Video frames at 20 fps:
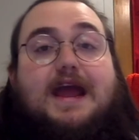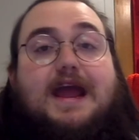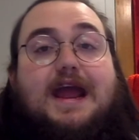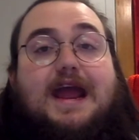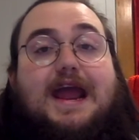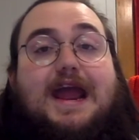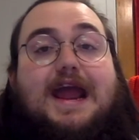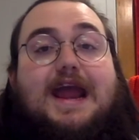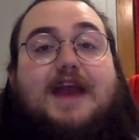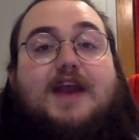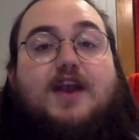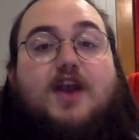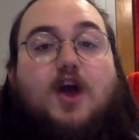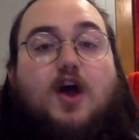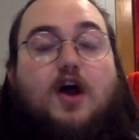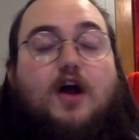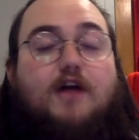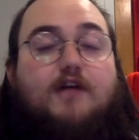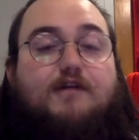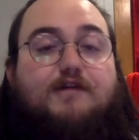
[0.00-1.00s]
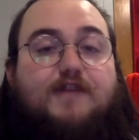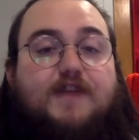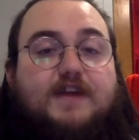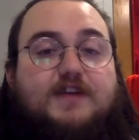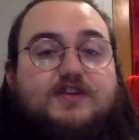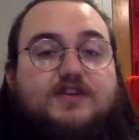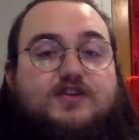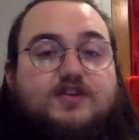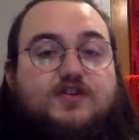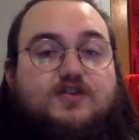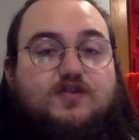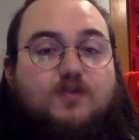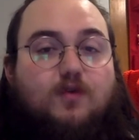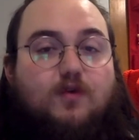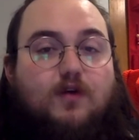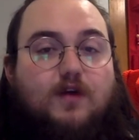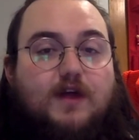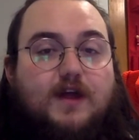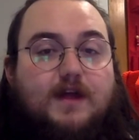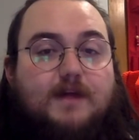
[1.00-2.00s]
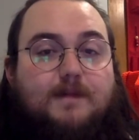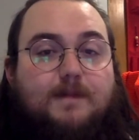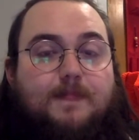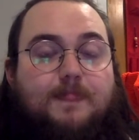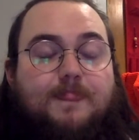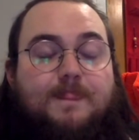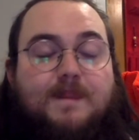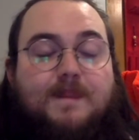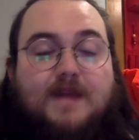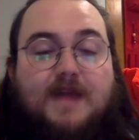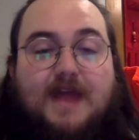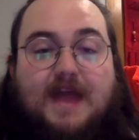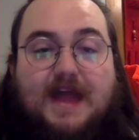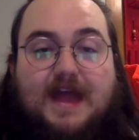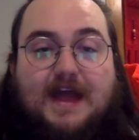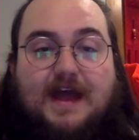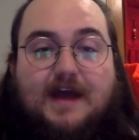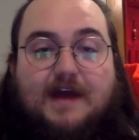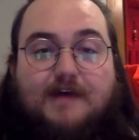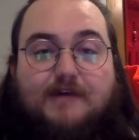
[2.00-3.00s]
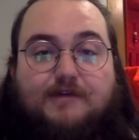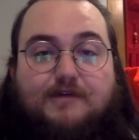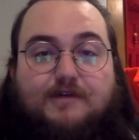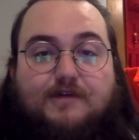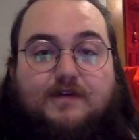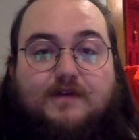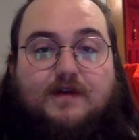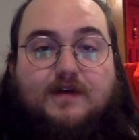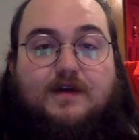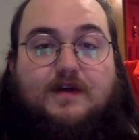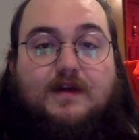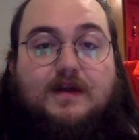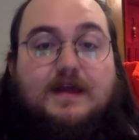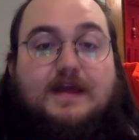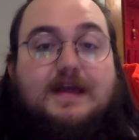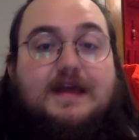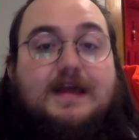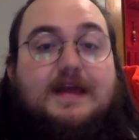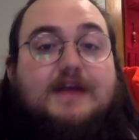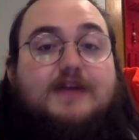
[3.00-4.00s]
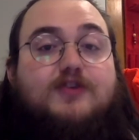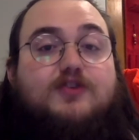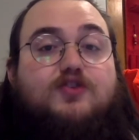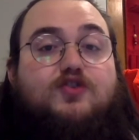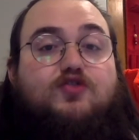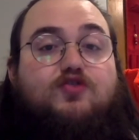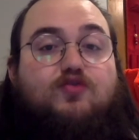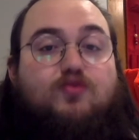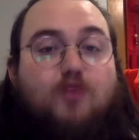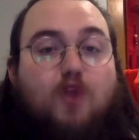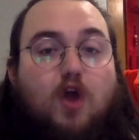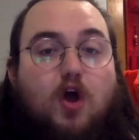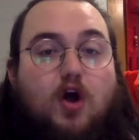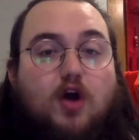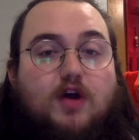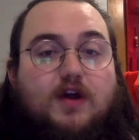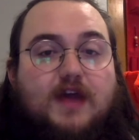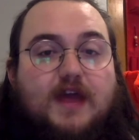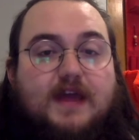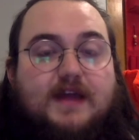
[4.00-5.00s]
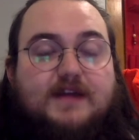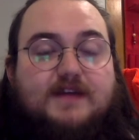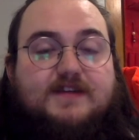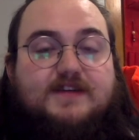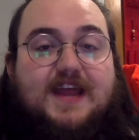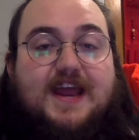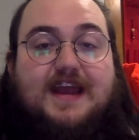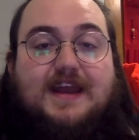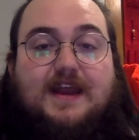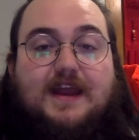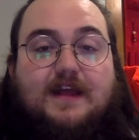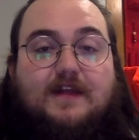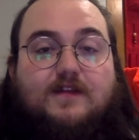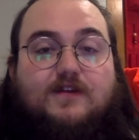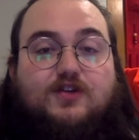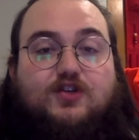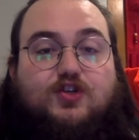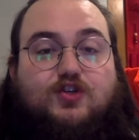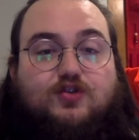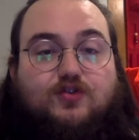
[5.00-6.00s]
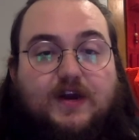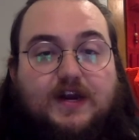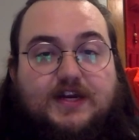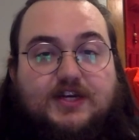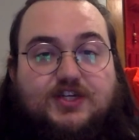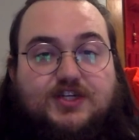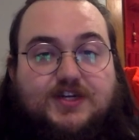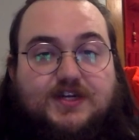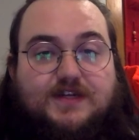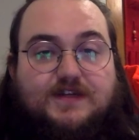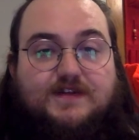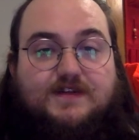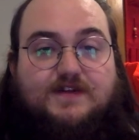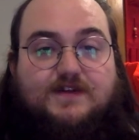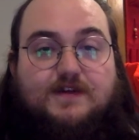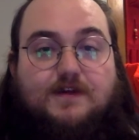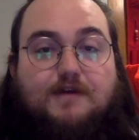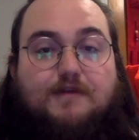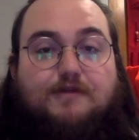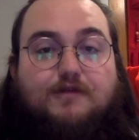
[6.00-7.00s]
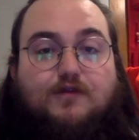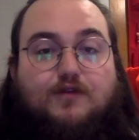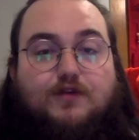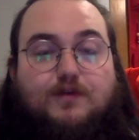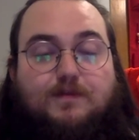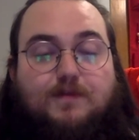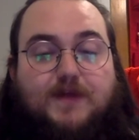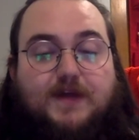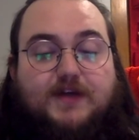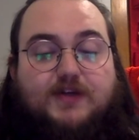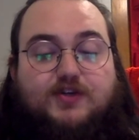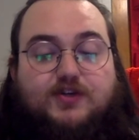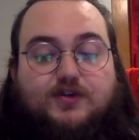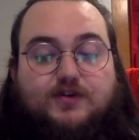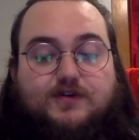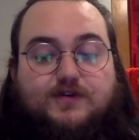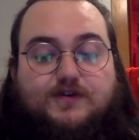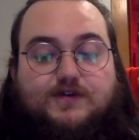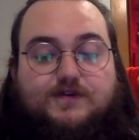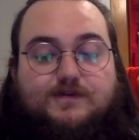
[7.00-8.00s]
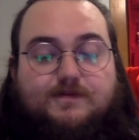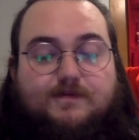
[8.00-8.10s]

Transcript: a nonfiction story have drawings and illustrations for the pictures?